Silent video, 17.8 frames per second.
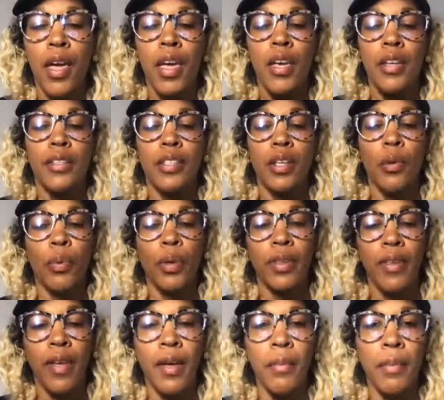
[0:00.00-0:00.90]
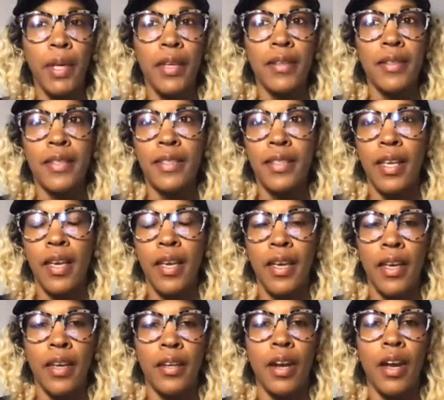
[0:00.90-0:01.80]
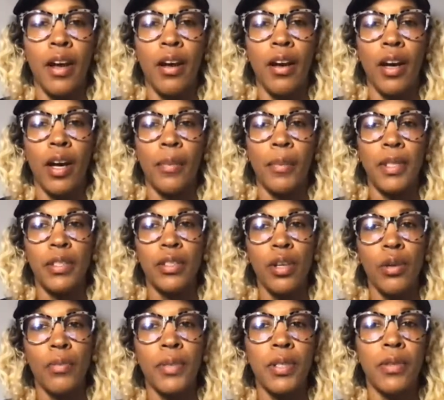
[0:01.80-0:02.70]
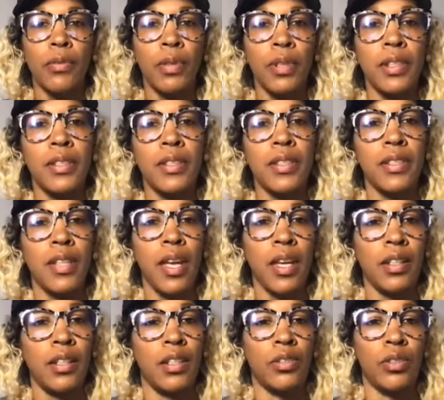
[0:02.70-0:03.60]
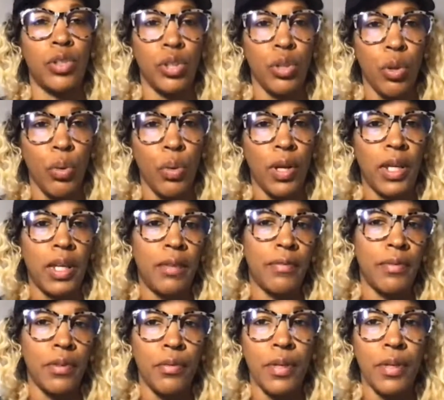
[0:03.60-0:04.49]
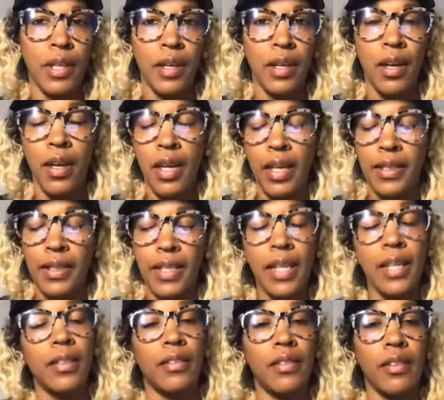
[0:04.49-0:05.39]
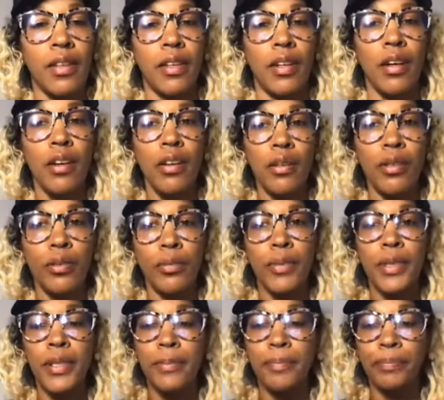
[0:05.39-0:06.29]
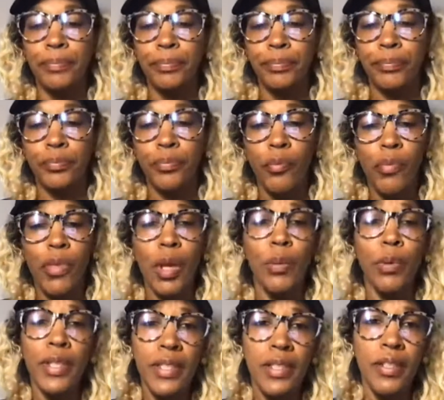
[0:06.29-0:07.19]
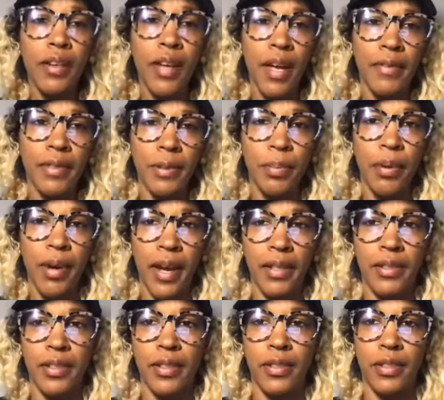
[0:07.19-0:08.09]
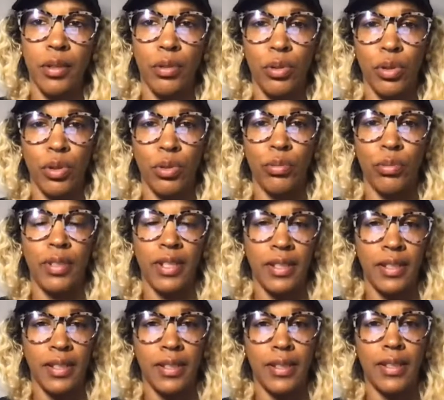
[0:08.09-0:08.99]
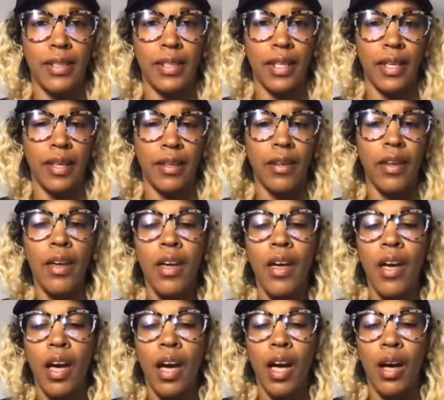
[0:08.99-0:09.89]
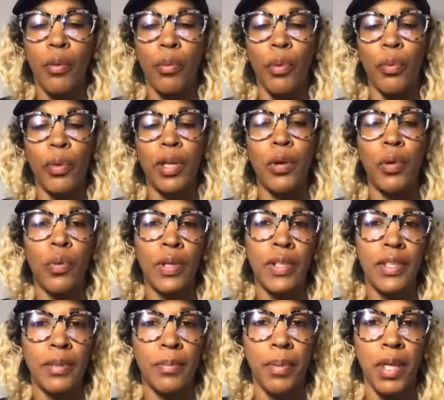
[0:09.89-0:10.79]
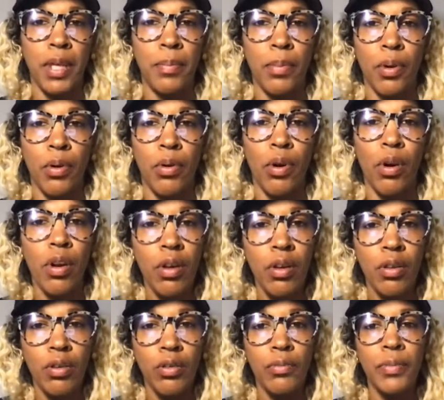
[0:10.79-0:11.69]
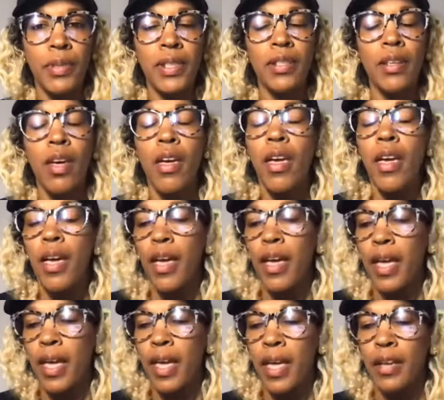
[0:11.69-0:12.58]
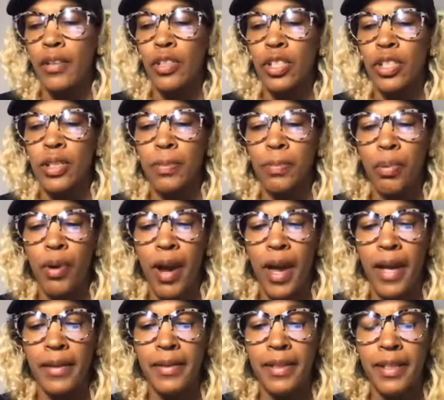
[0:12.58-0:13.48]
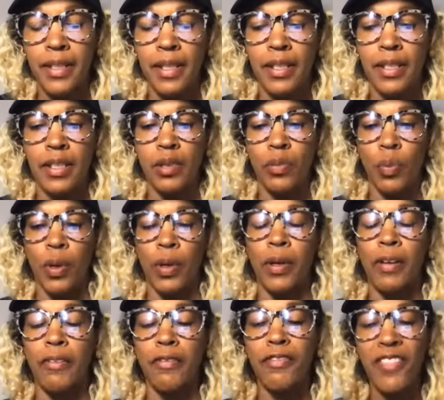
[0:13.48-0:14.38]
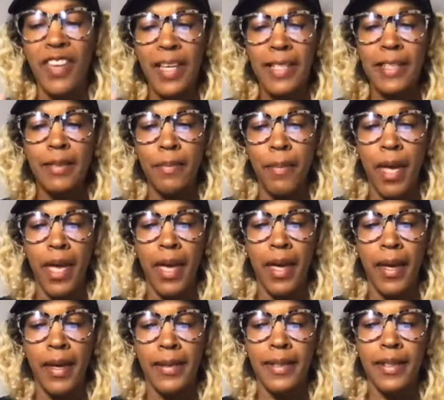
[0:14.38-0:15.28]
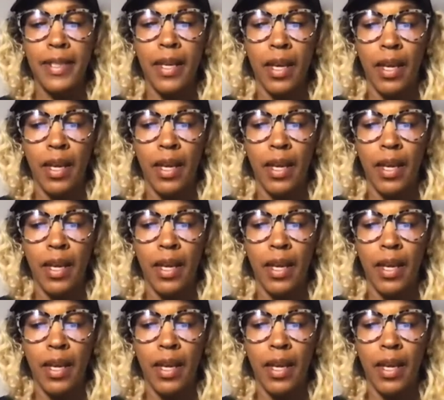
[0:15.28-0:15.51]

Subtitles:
So, with that being said, in terms of real estate and showing and viewing and taking a look at homes, we still have to practice social distancing when we go into people homes and just practice wearing face masks,